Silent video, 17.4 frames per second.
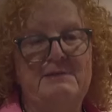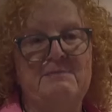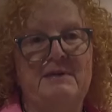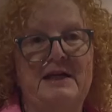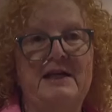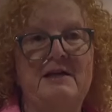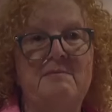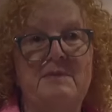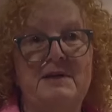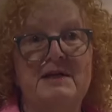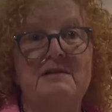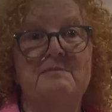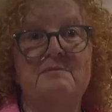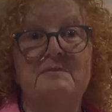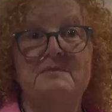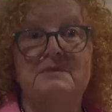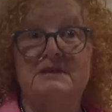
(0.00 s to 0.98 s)
me being
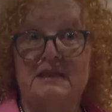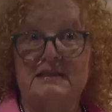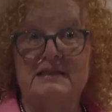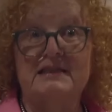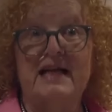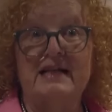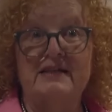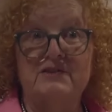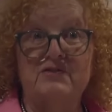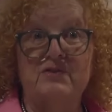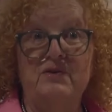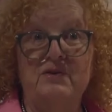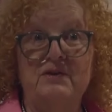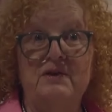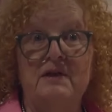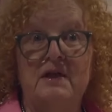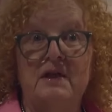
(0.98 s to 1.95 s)
successful,
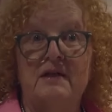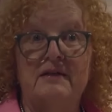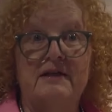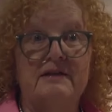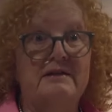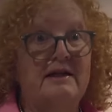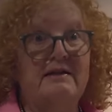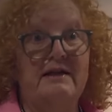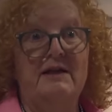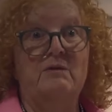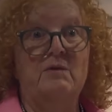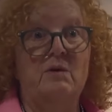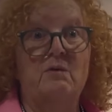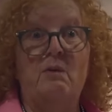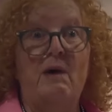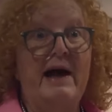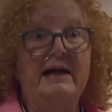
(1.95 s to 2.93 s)
then they think, well,
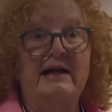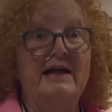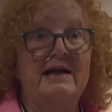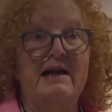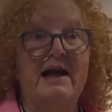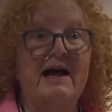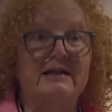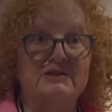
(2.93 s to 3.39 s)
why can't I